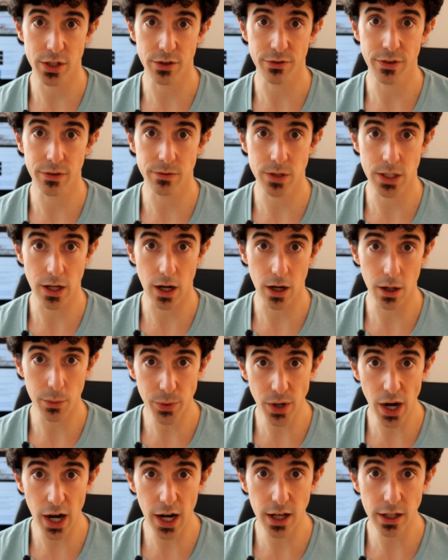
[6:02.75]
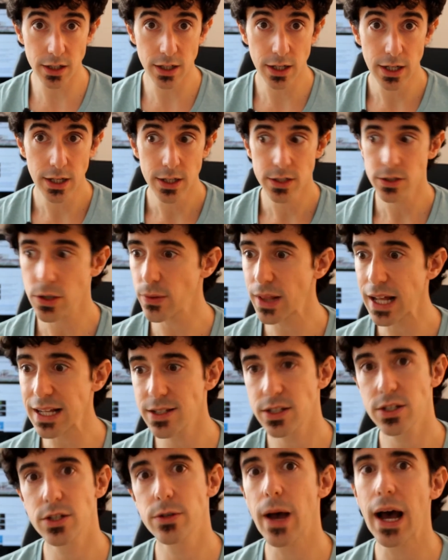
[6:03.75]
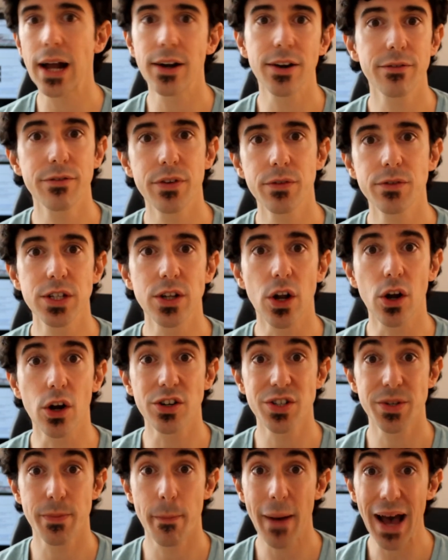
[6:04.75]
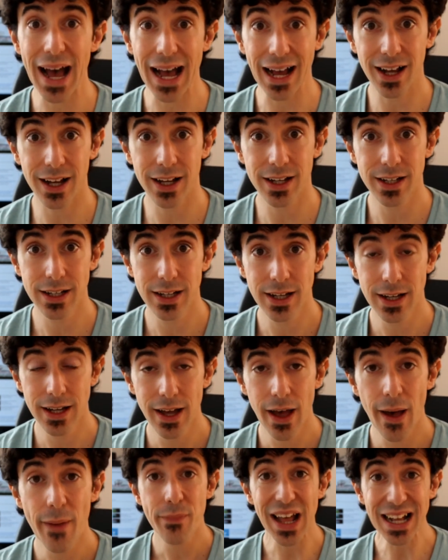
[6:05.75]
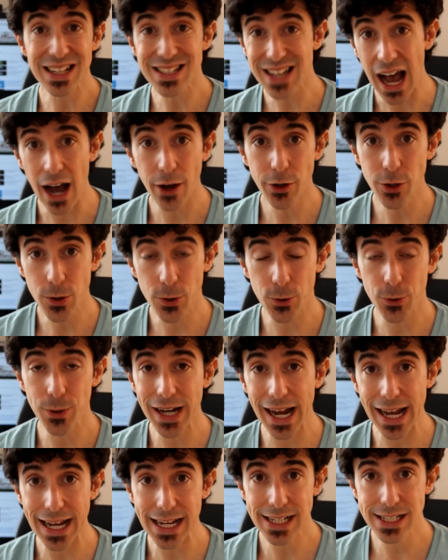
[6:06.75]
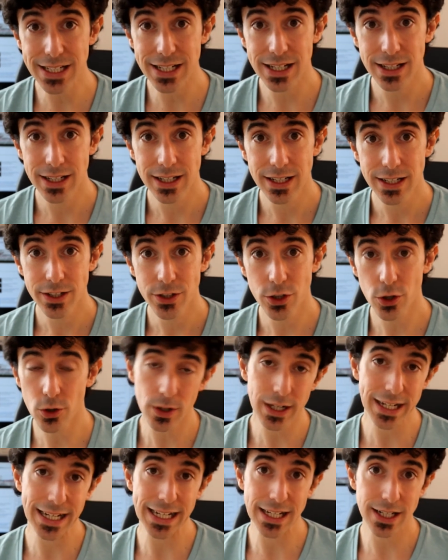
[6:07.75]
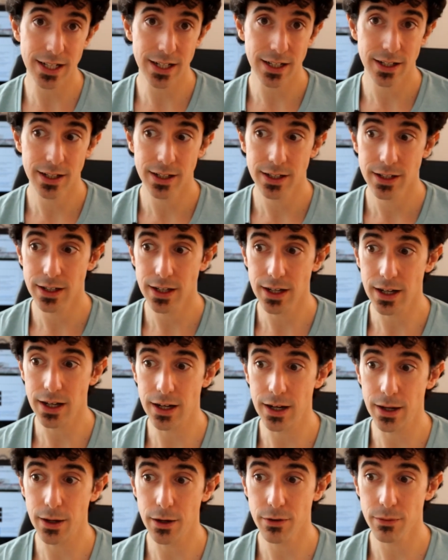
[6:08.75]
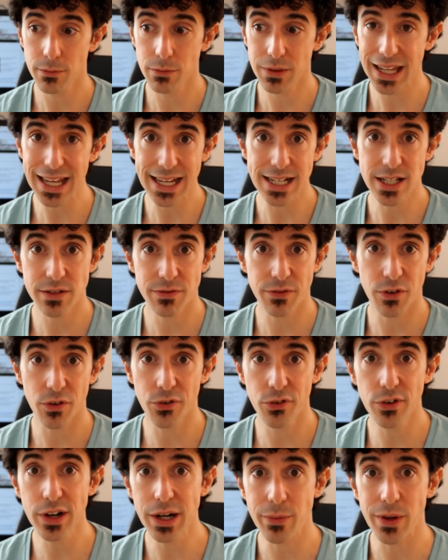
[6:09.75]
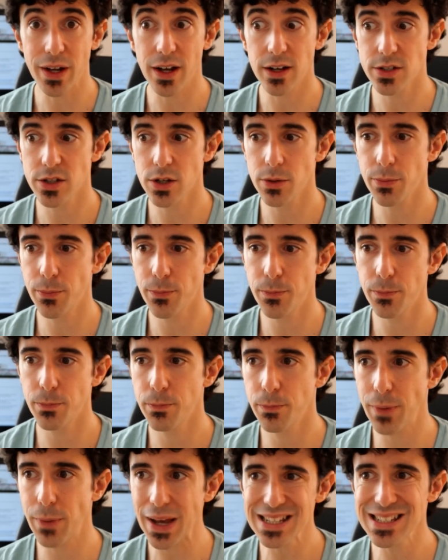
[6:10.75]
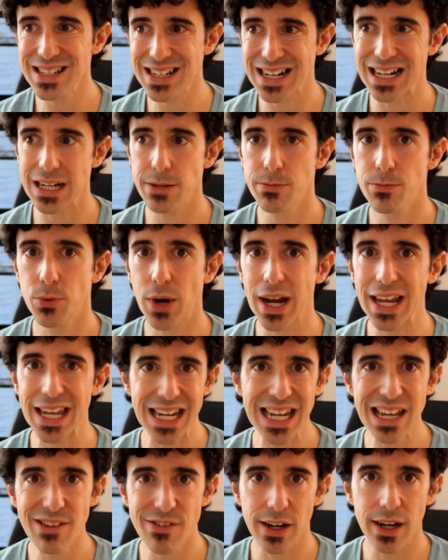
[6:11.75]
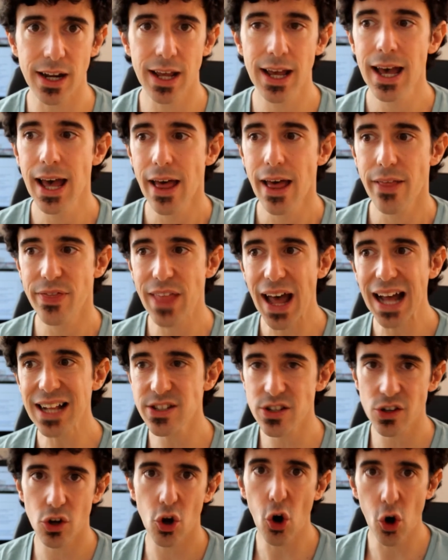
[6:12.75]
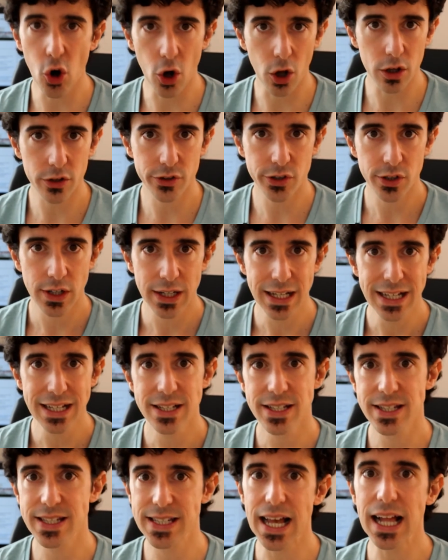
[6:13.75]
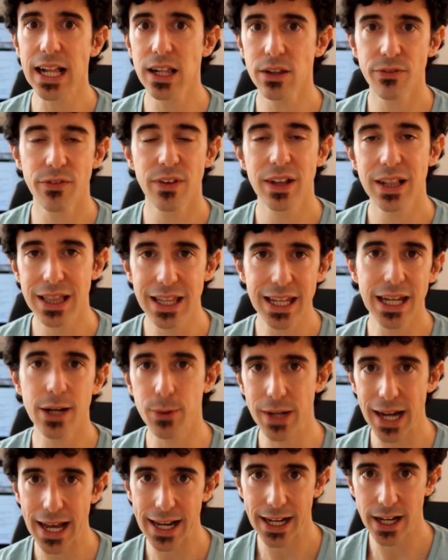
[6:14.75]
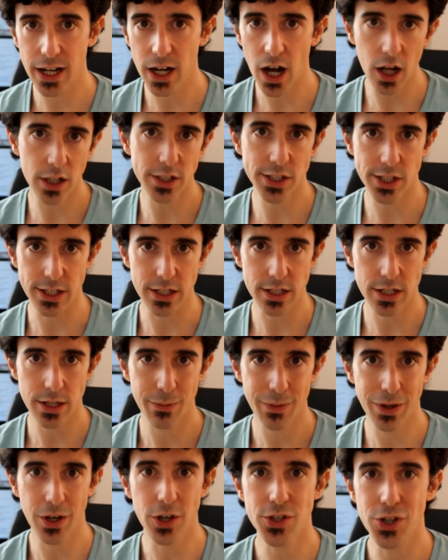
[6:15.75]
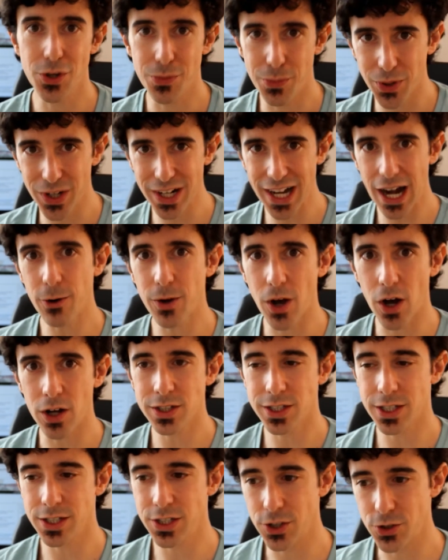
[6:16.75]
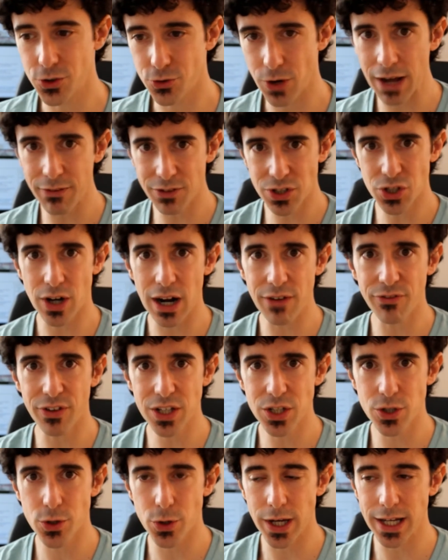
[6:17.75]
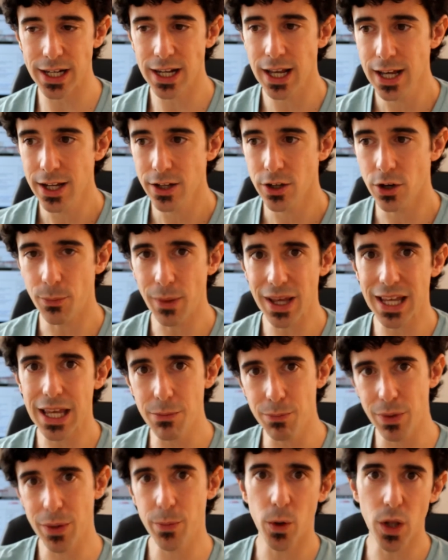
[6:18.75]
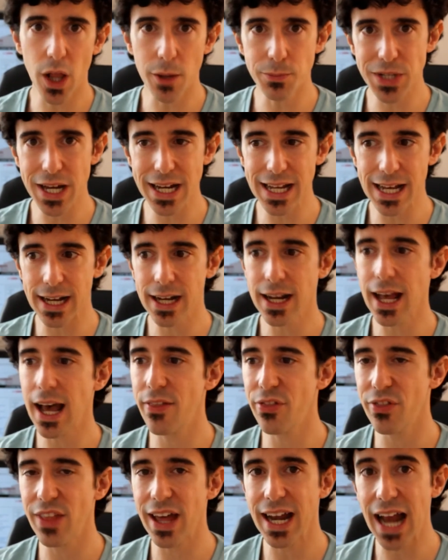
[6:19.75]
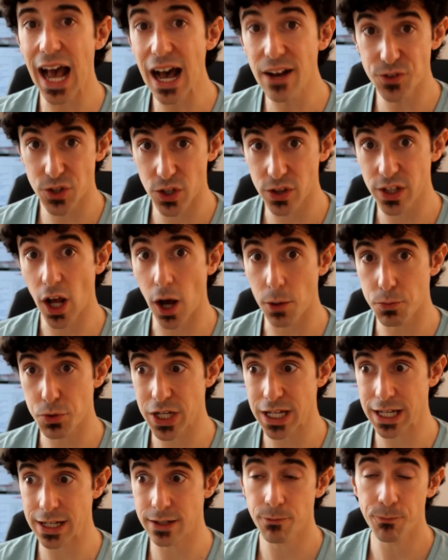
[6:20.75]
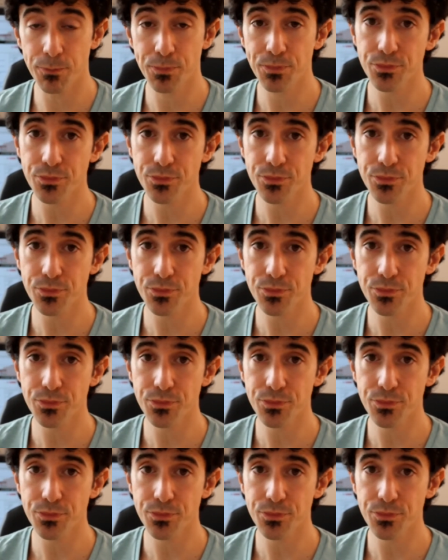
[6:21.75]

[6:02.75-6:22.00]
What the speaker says: your $50 product, so that's $250 back. That's how you create your lead list for free, because you're basically breaking even. That's called self-liquidating content, because you're putting out content, you're driving traffic to it, you're making people opt it in, and then after the opt-in,